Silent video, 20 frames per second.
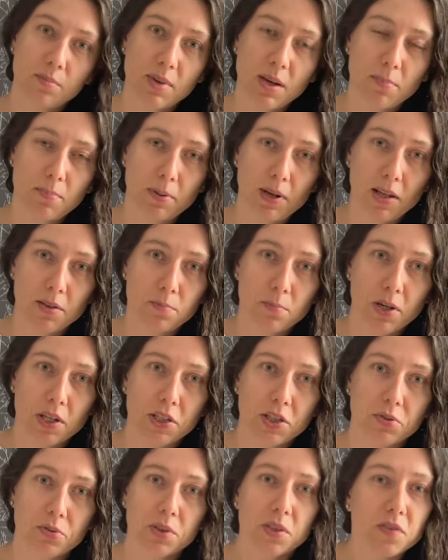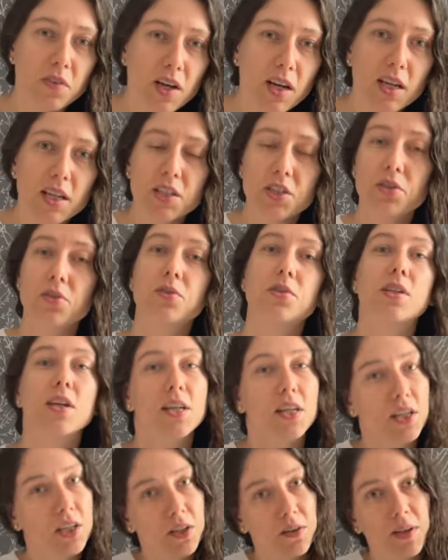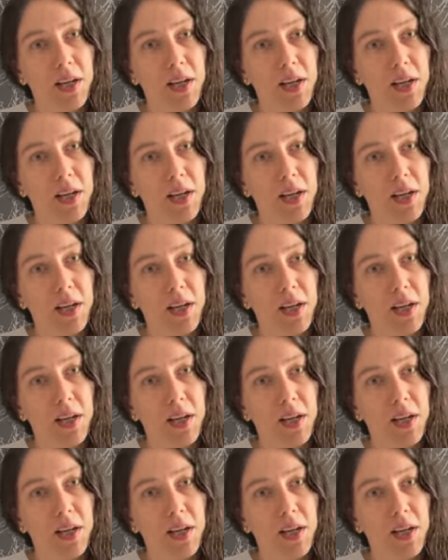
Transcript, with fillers: my blood pressure was fine. She was like, are you